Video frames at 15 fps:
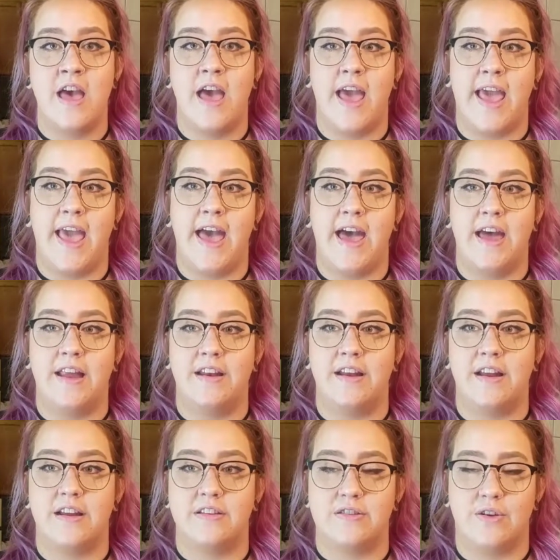
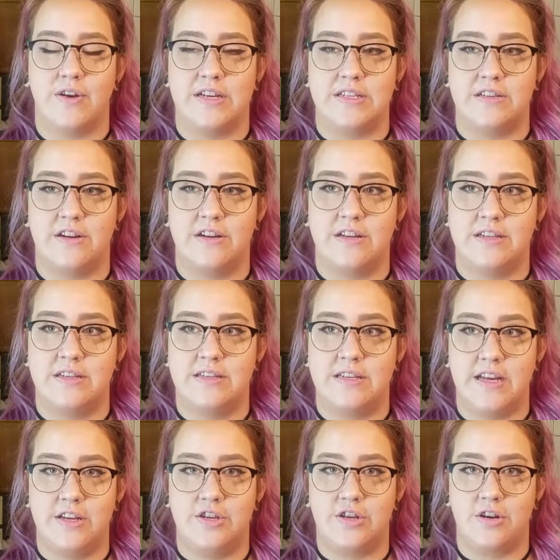And so I started to
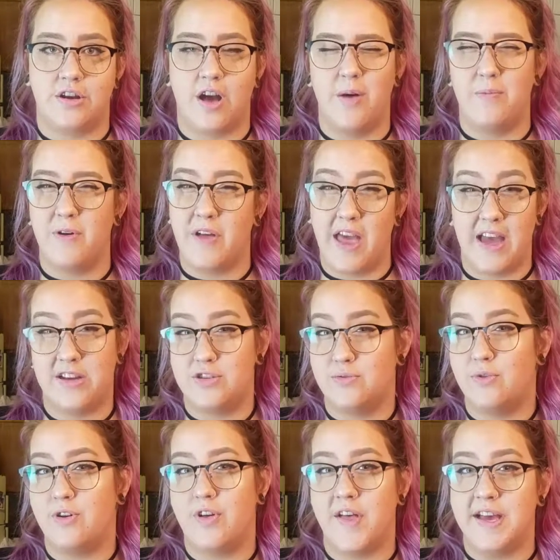teach a couple
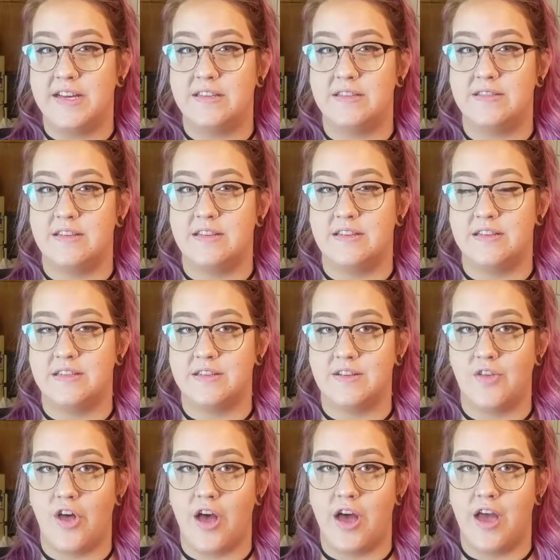casual classes in the
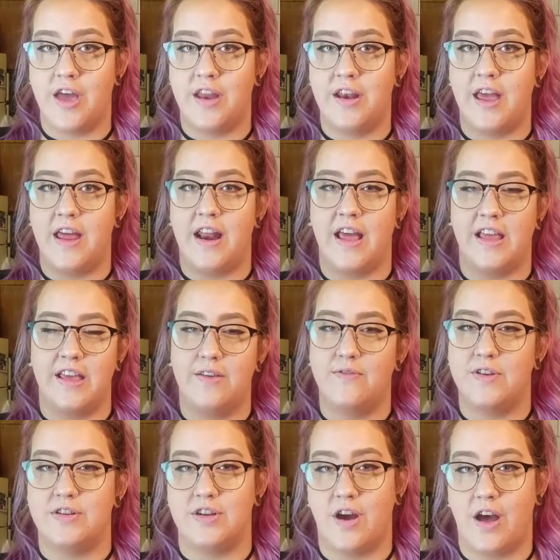salon, and I
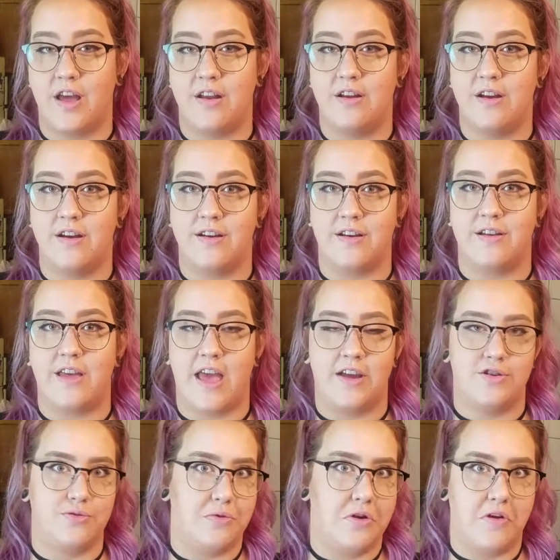even taught a
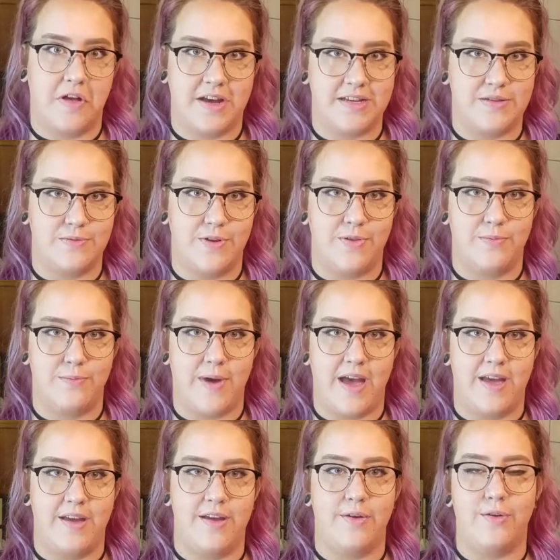casual class with
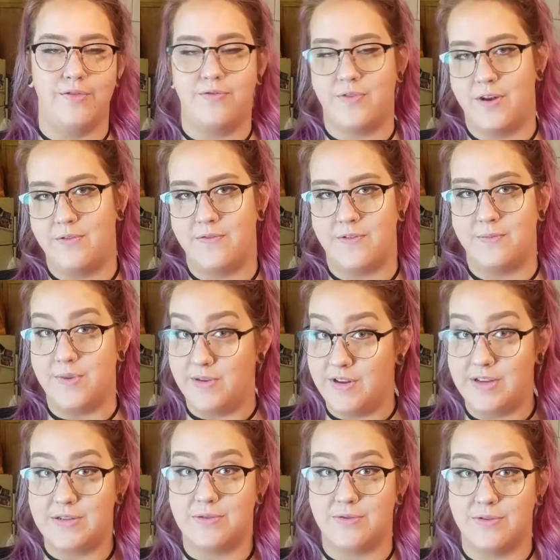my old friend from beauty
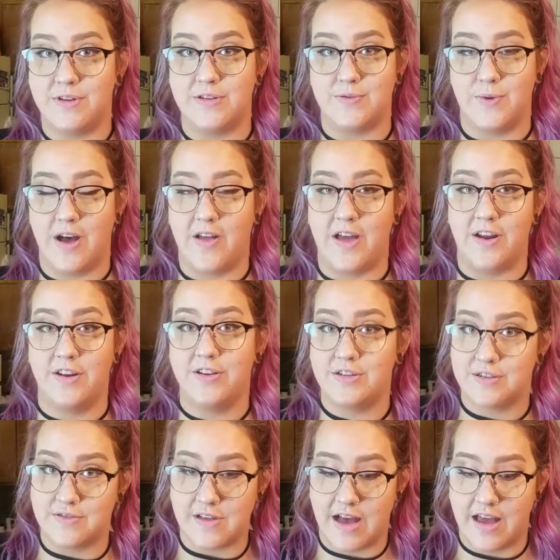school as well at her
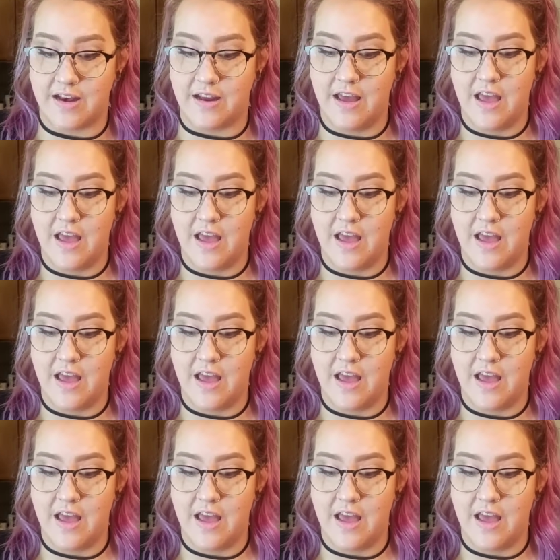salon.